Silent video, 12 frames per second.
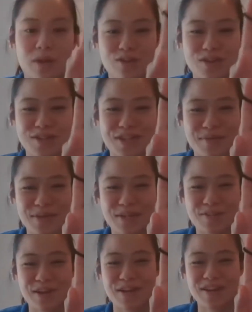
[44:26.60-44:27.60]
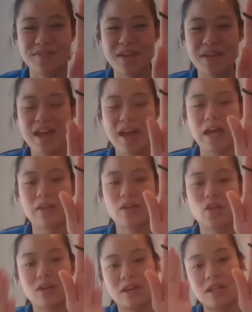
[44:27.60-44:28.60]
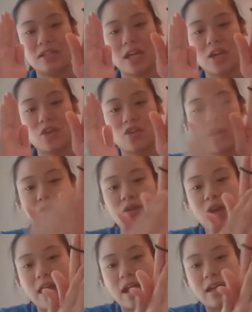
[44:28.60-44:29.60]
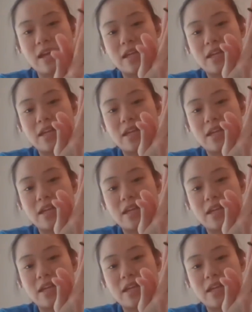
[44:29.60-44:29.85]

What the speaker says: I just demonstrated. And then you're going to take your other hand